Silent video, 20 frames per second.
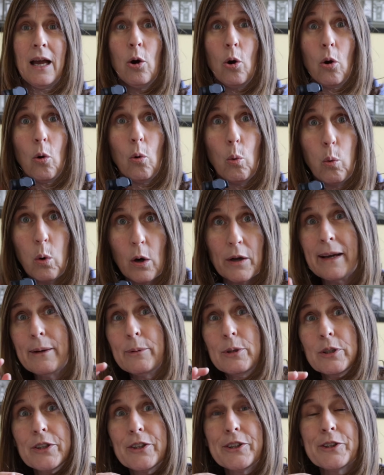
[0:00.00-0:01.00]
What I
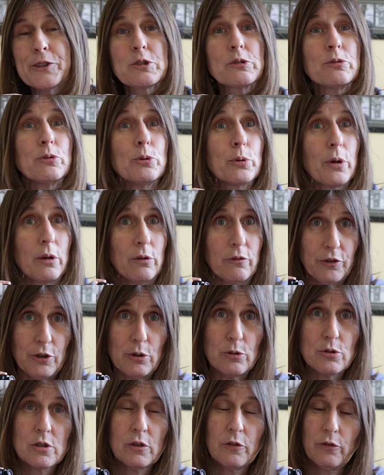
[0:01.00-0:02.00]
would ask for in
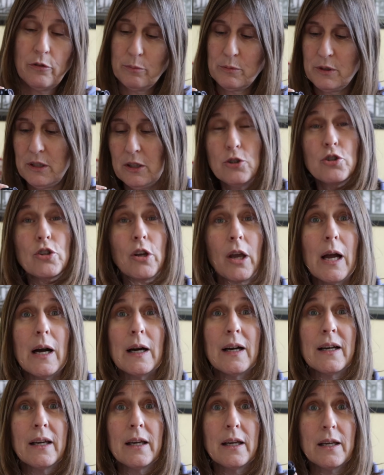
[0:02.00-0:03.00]
future from
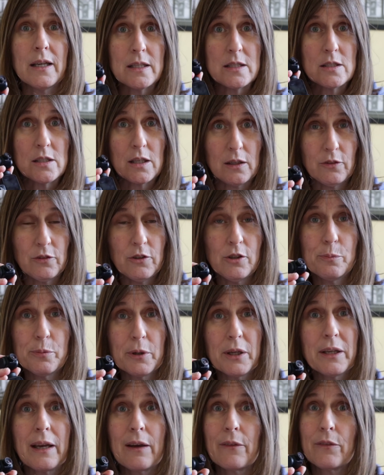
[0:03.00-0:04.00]
DJI is, if you
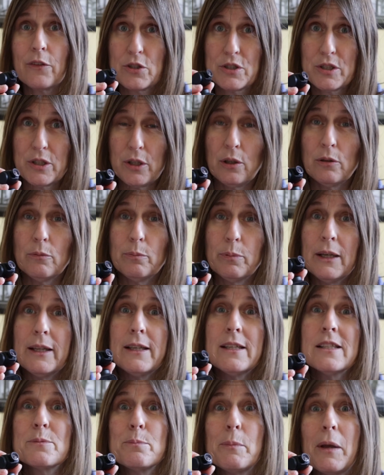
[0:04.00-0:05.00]
bring out the two,
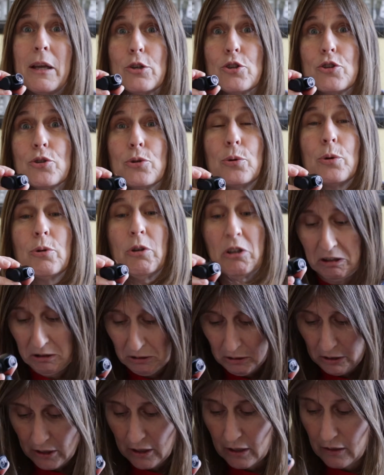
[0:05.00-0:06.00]
please make sure
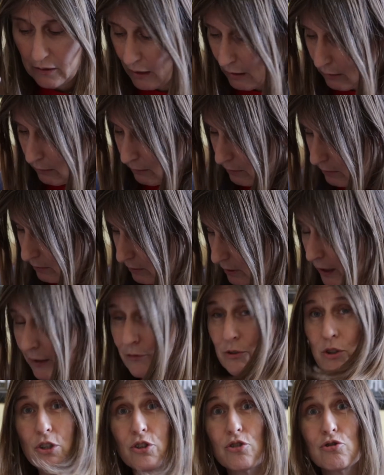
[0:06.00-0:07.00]
that
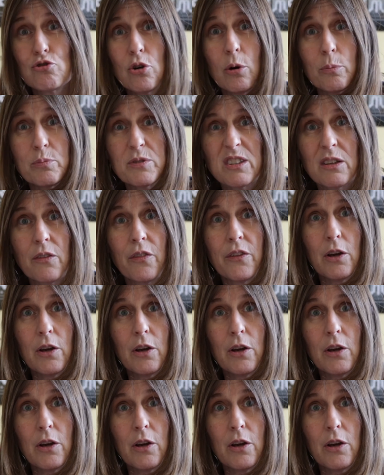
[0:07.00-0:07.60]
I've just dropped the